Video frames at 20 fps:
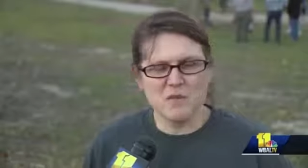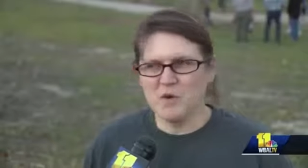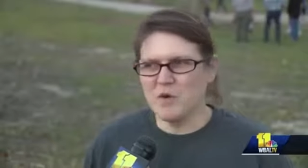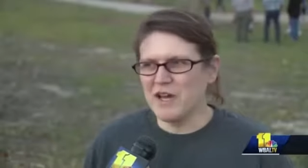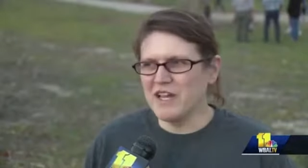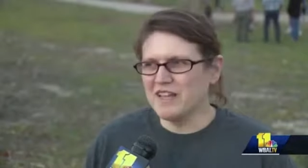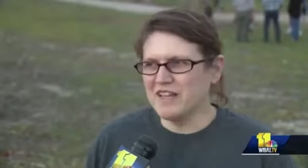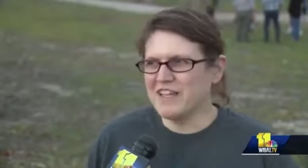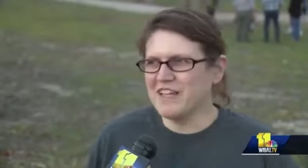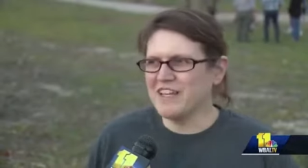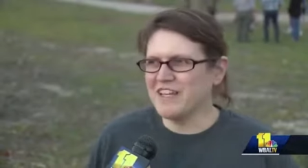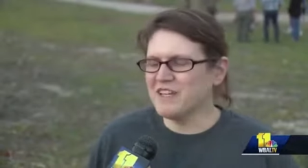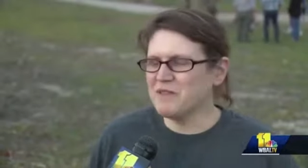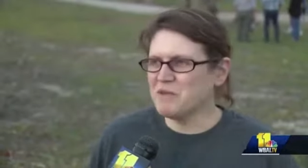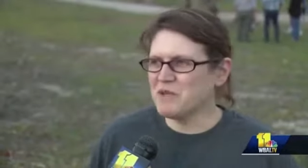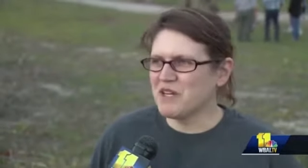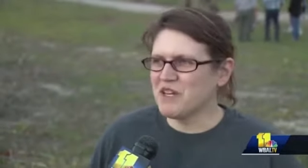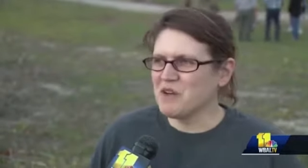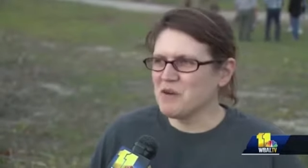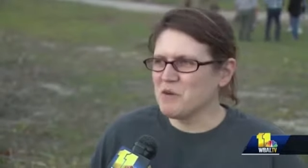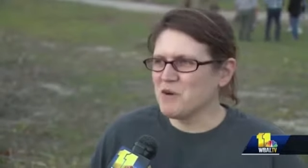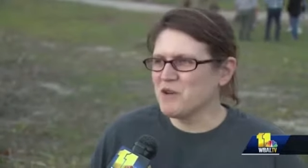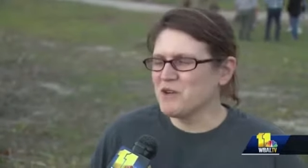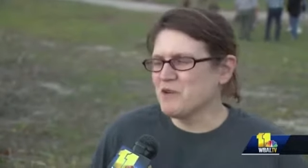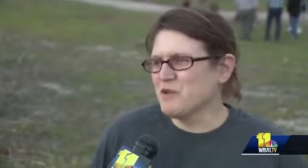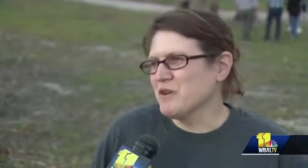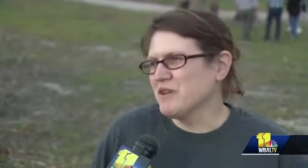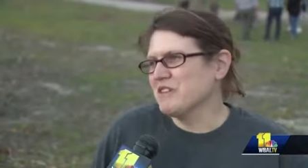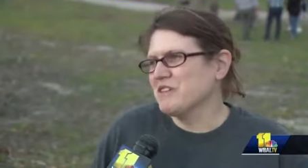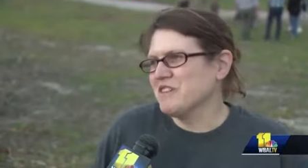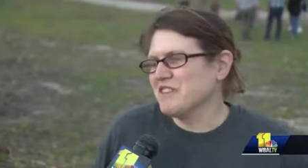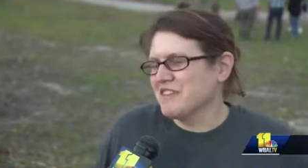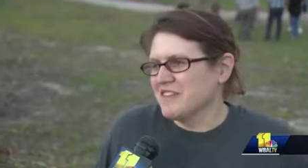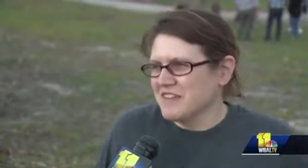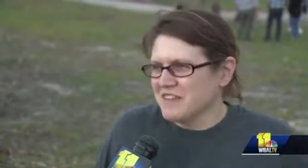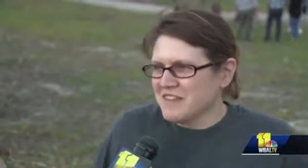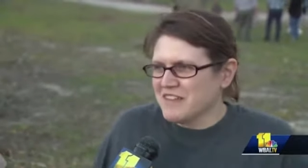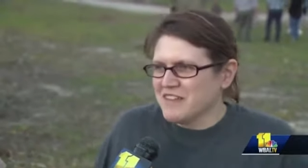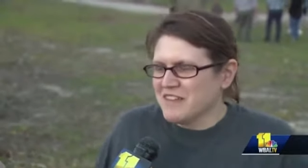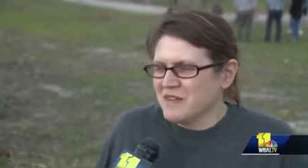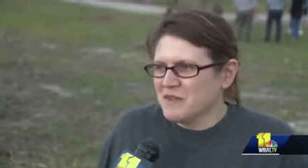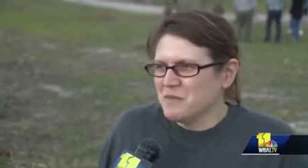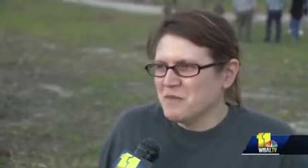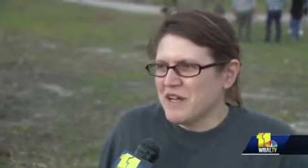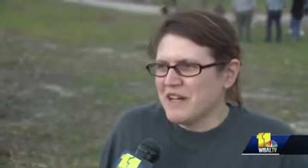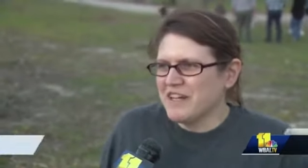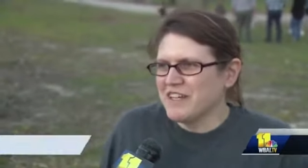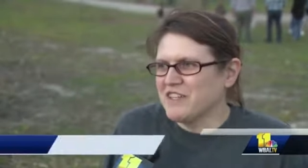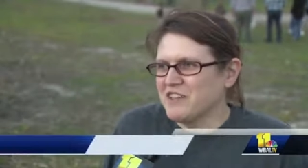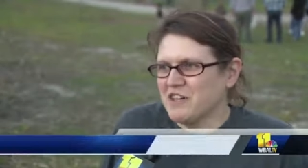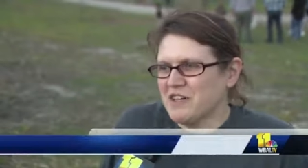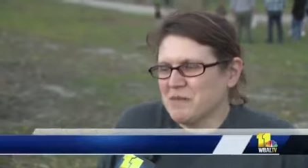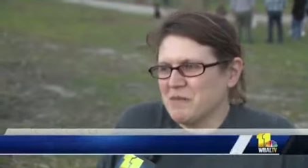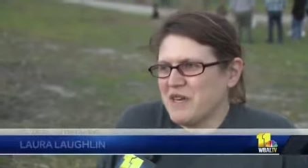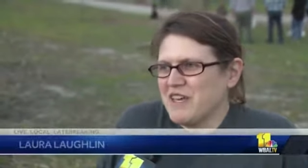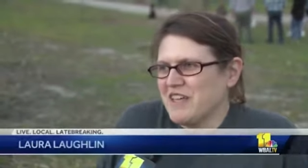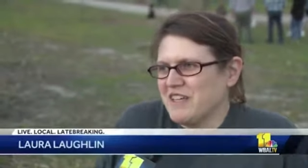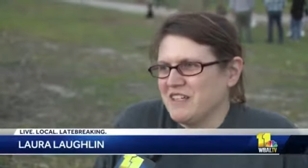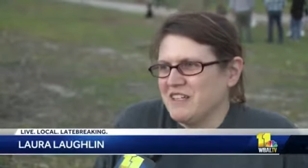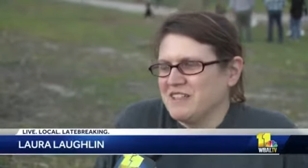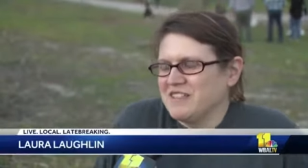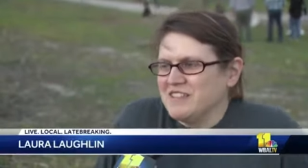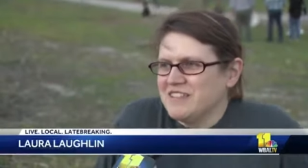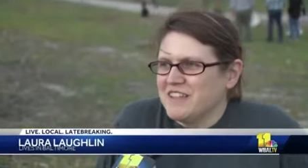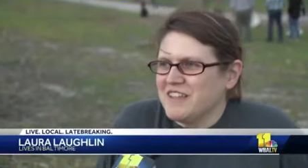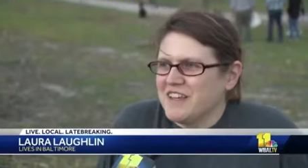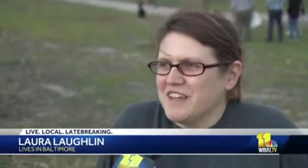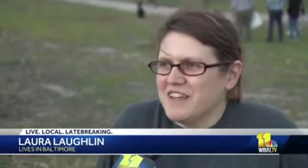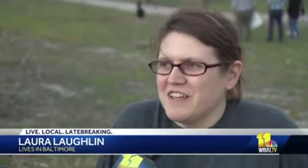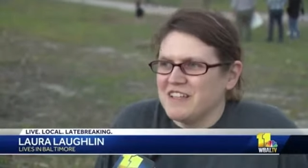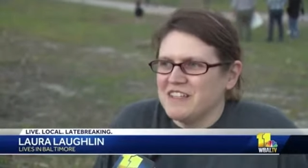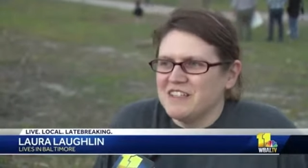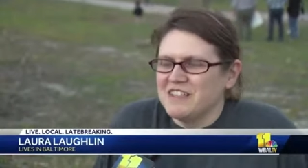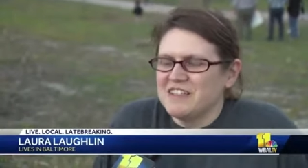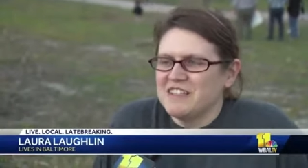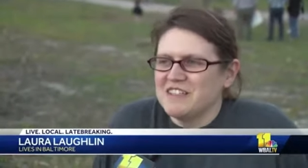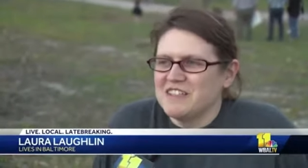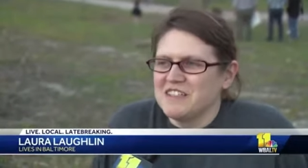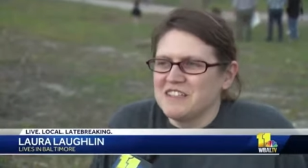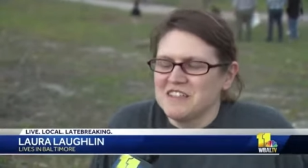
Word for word: a white lady, but I work with black young men, and